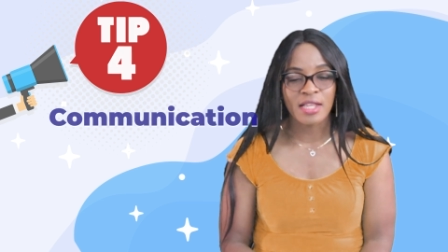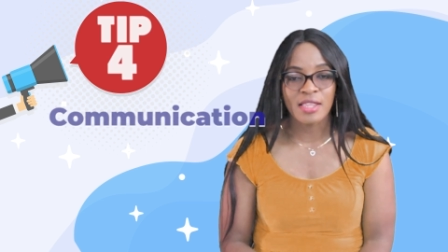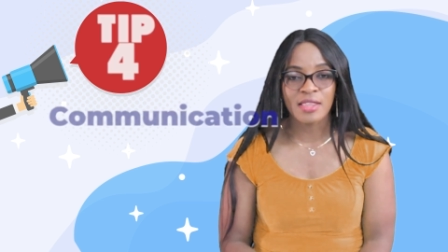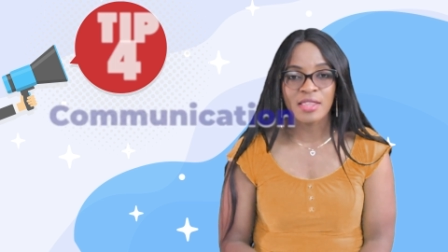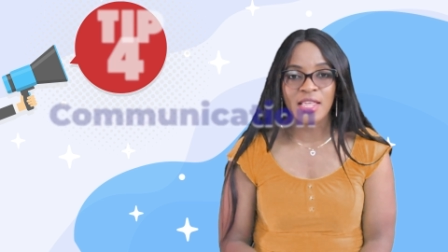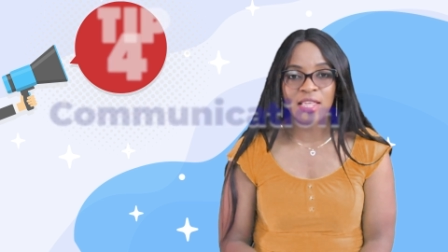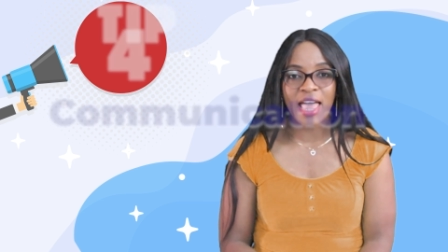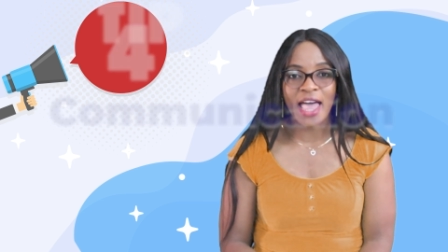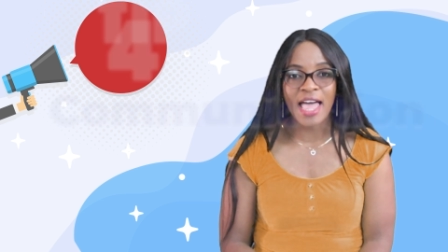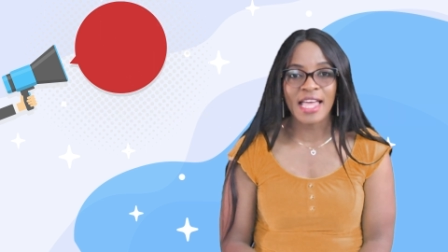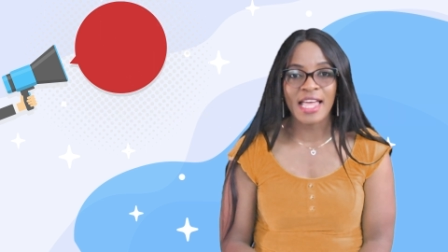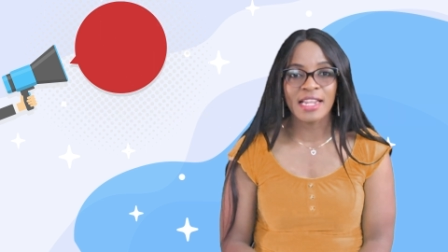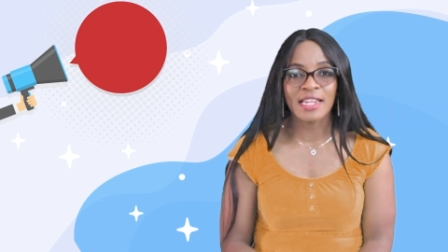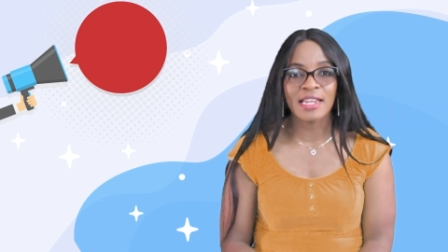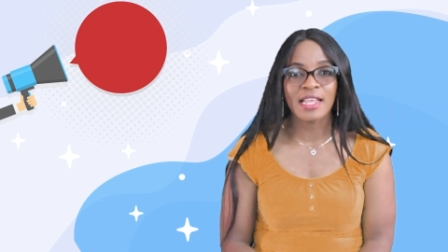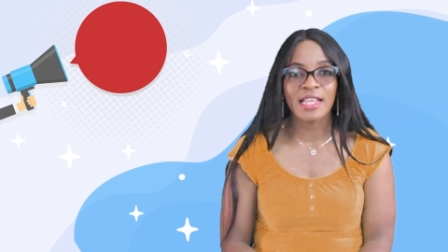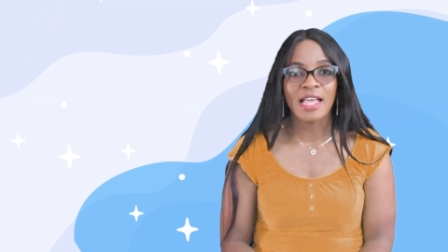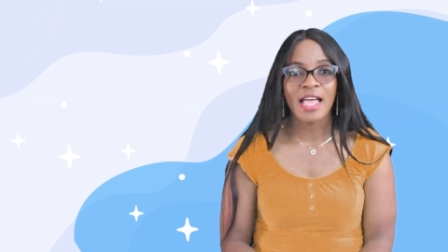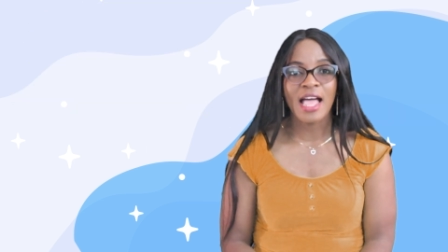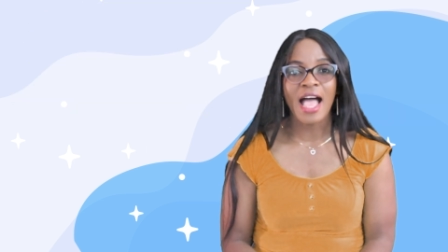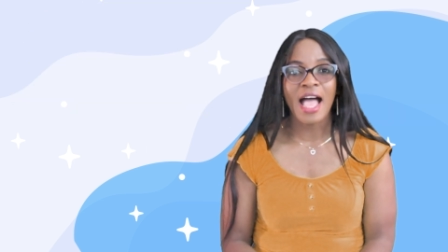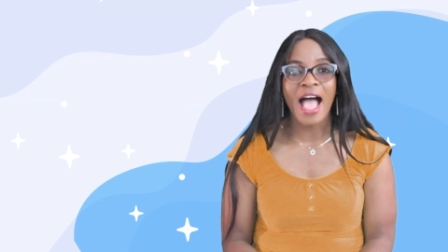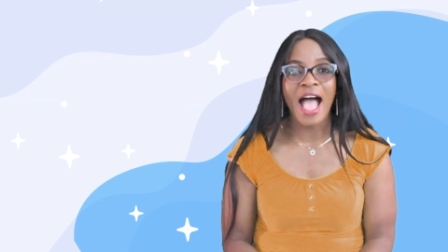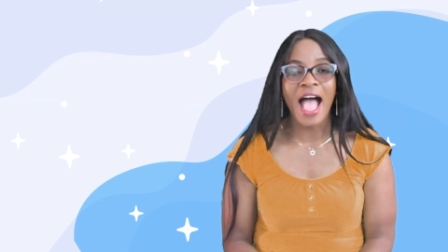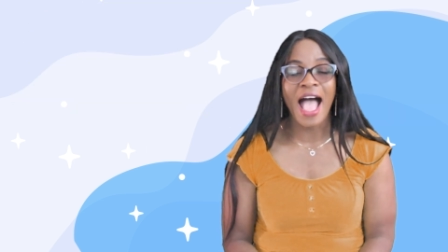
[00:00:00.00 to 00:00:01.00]
that
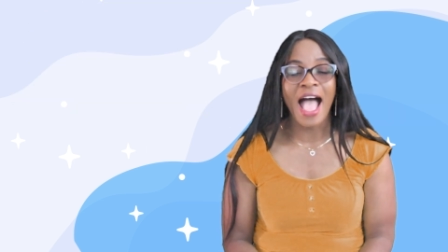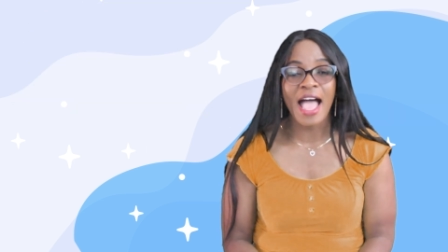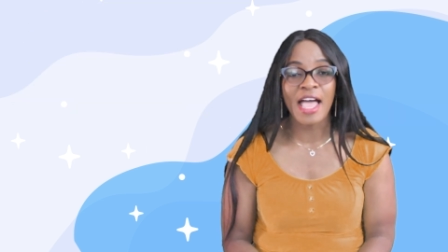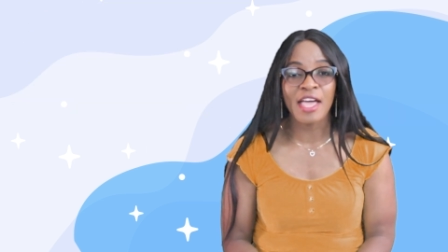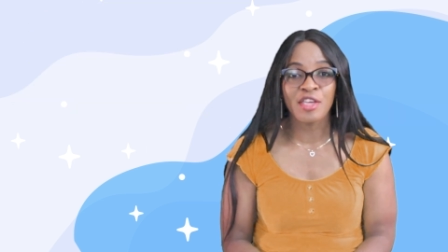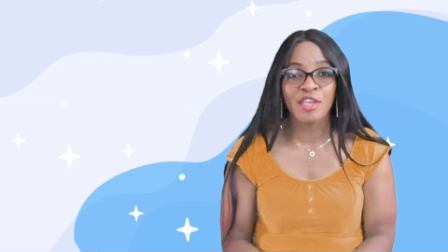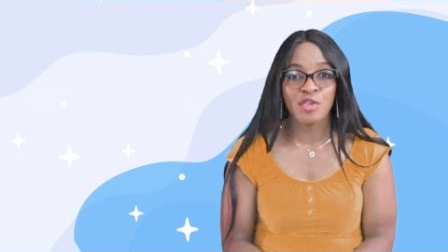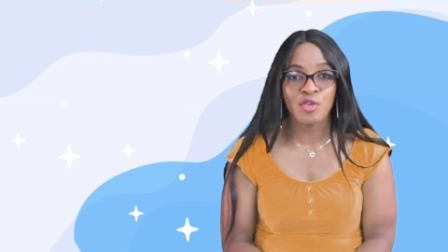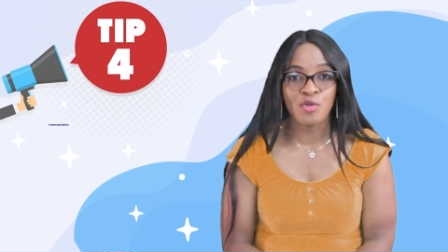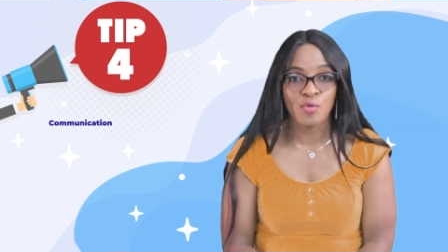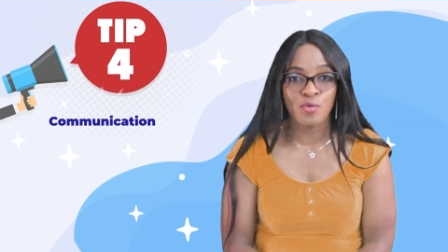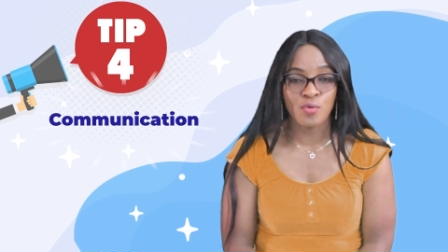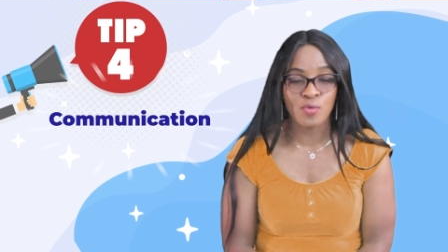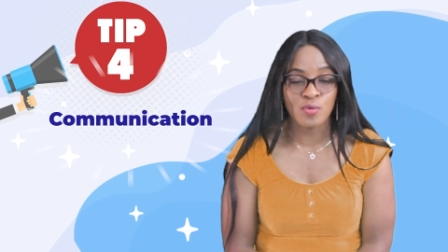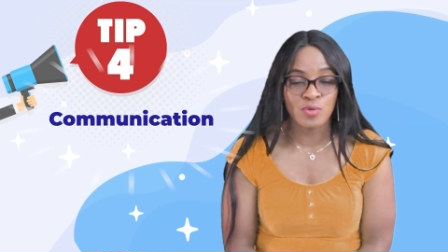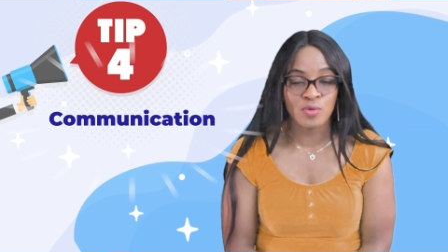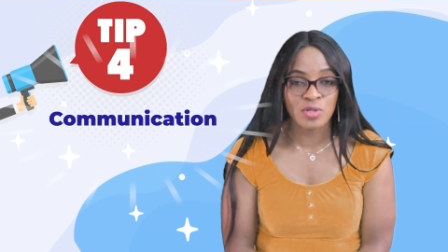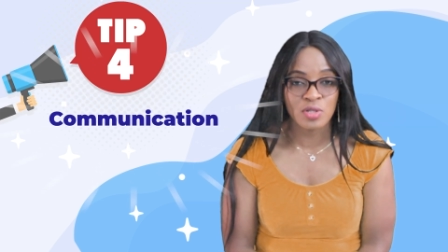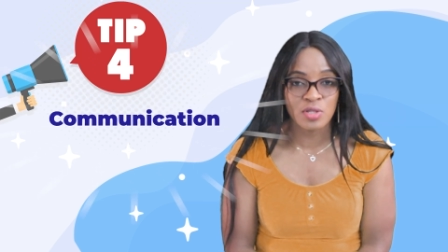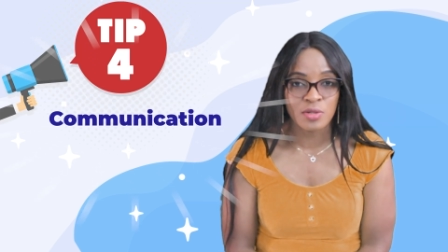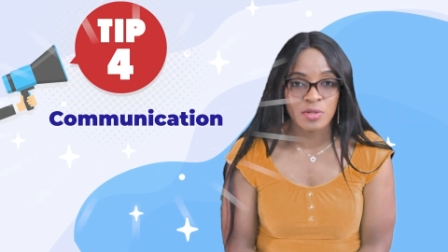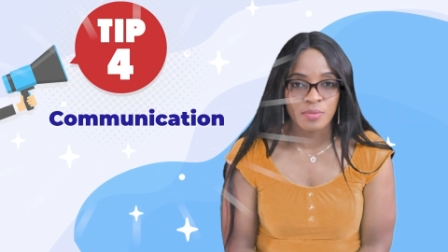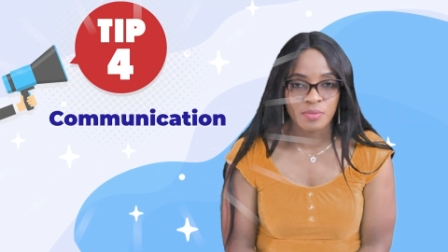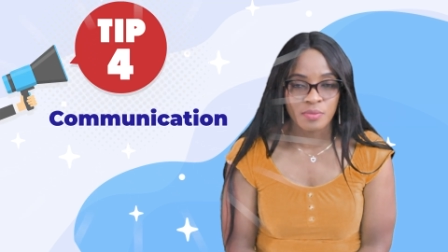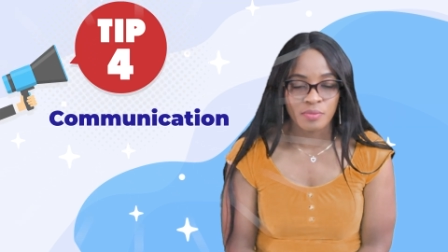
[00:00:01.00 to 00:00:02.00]
I
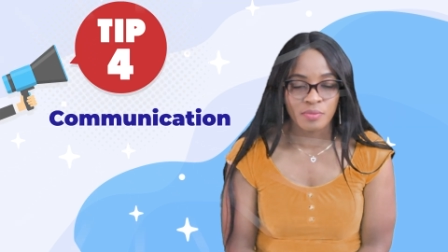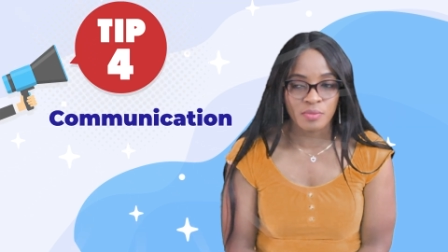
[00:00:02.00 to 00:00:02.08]
used